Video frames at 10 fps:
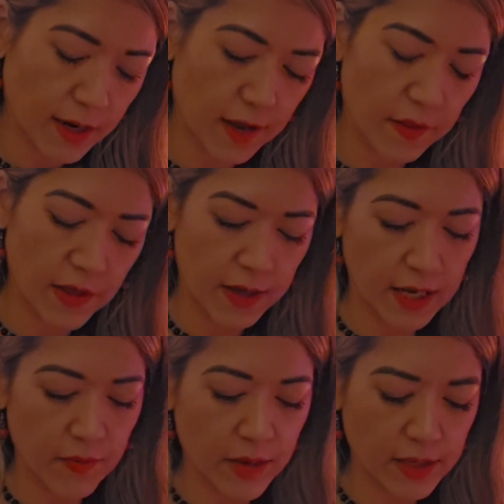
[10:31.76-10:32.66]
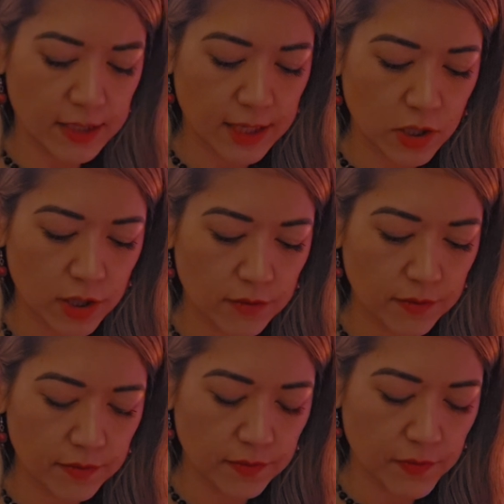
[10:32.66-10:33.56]
And then a meditation.
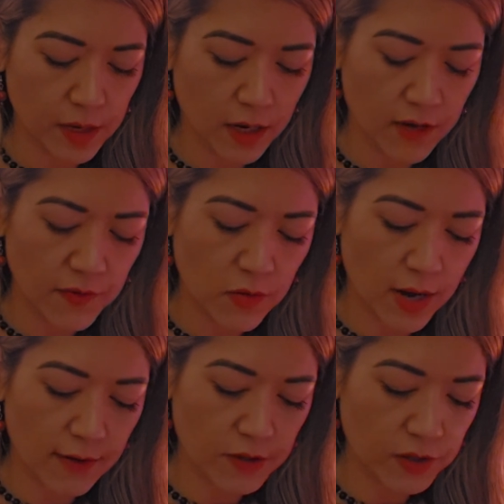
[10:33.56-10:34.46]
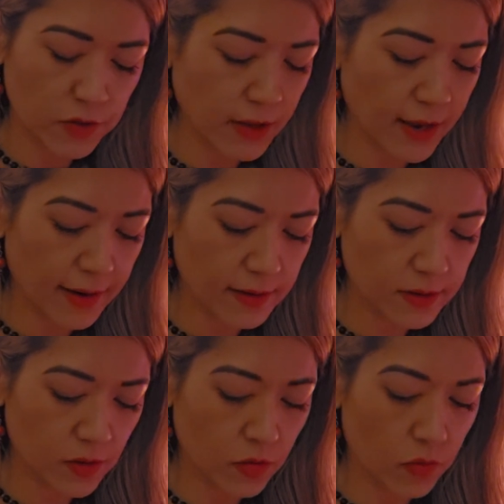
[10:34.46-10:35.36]
If you have 2
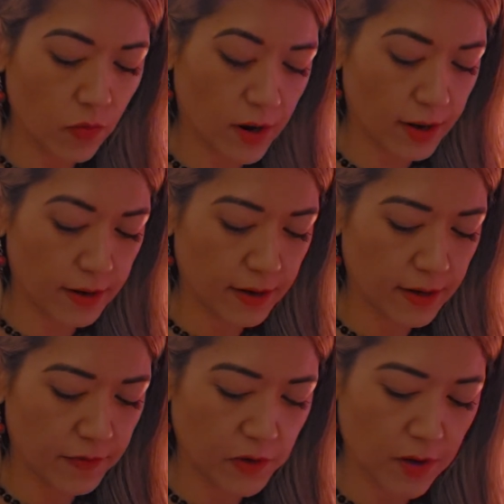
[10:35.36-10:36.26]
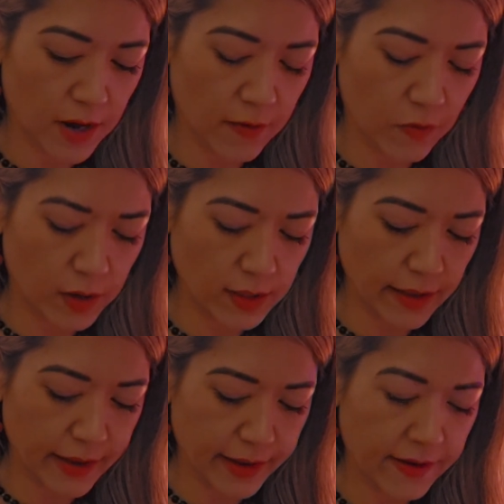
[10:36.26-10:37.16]
legs, run. If you have 1
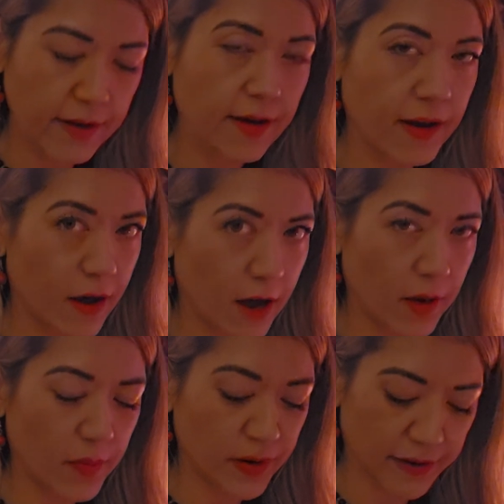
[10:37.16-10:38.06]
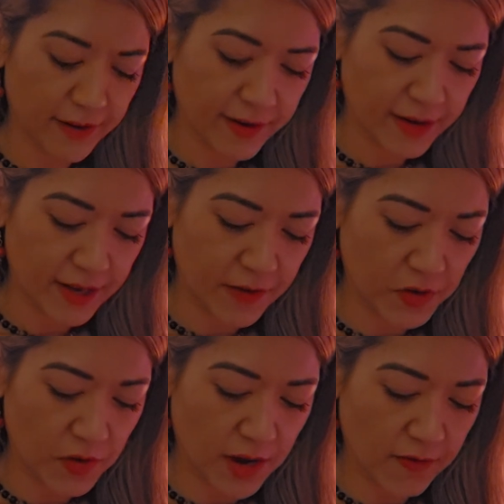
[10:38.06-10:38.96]
leg, hop. If
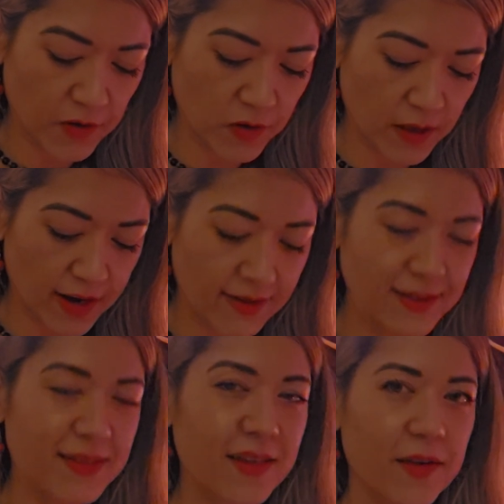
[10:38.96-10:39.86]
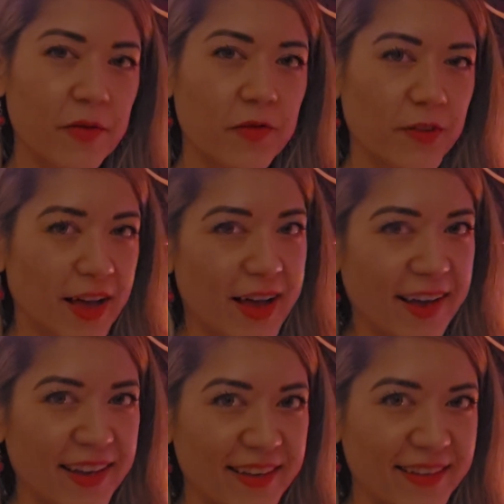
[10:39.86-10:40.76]
you have no legs,
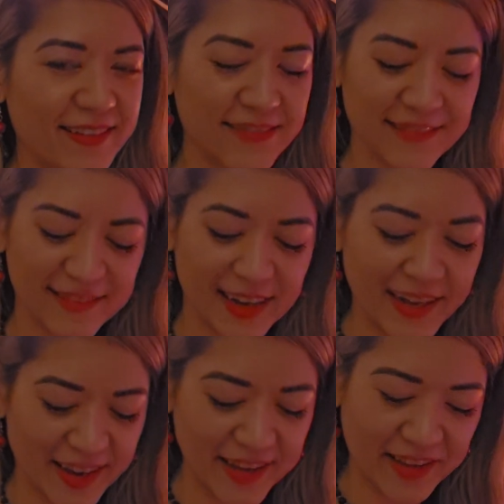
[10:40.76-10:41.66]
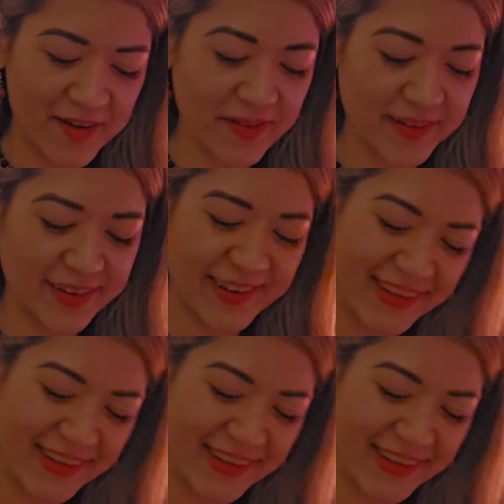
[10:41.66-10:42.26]
fly. I like that one.